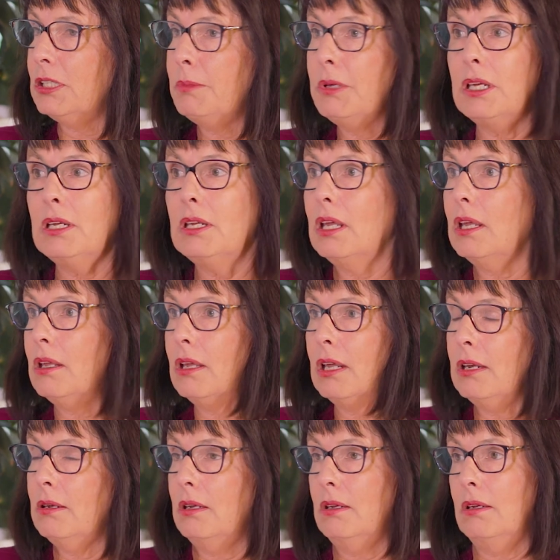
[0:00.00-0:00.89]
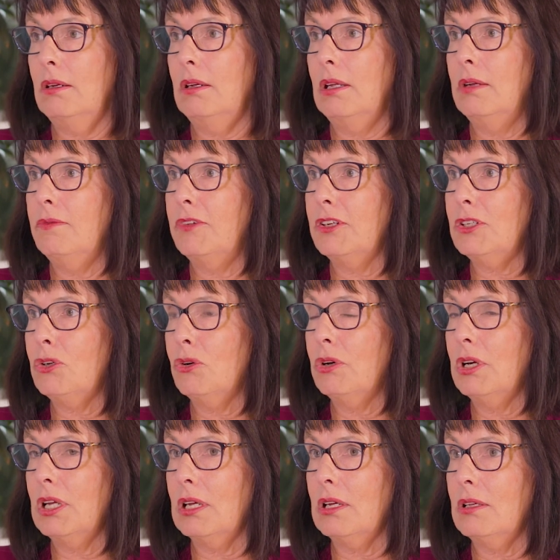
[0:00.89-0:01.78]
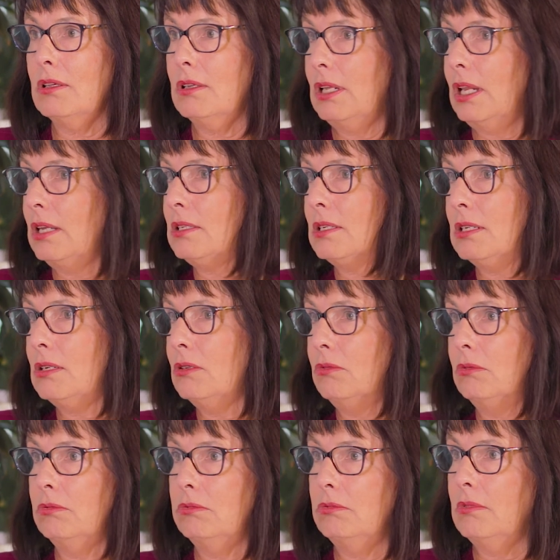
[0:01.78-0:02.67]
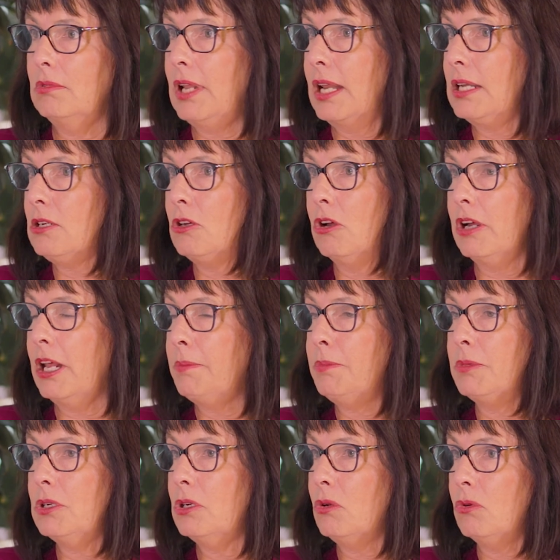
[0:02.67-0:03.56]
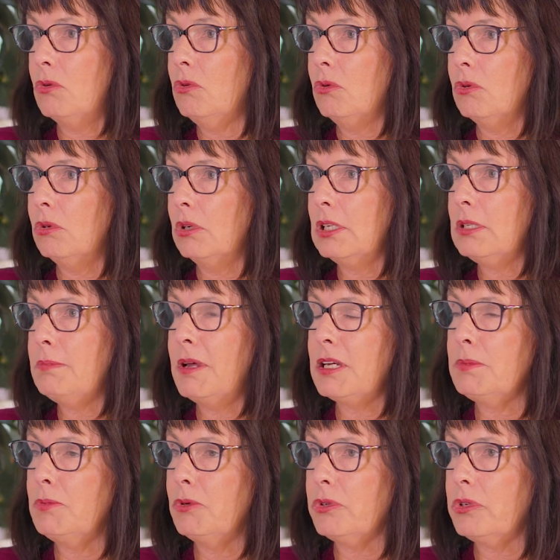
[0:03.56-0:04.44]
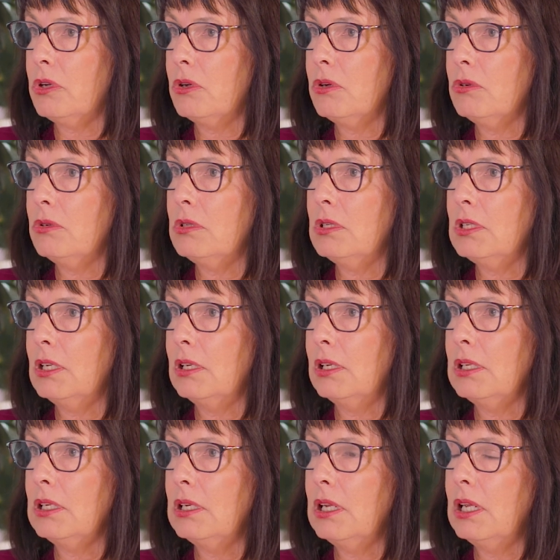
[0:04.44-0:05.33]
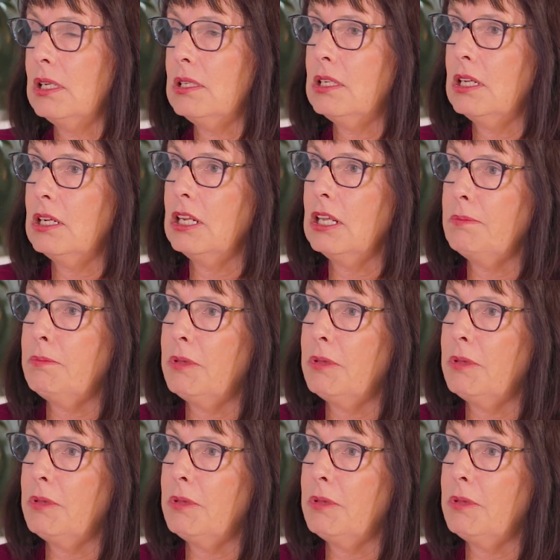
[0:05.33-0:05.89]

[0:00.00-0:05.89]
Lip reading: I mean, in Victoria, that's not happened at all. It's much more so still in Sydney.